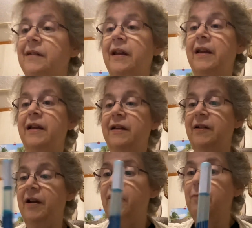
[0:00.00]

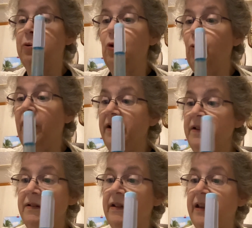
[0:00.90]
And the blue
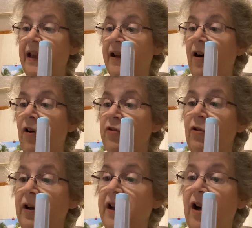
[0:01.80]
one that
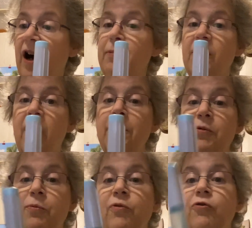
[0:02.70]
also got a Hobby
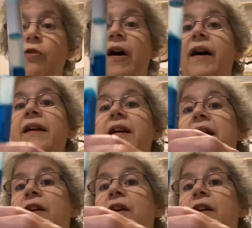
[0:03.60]
Lobby was dry, and I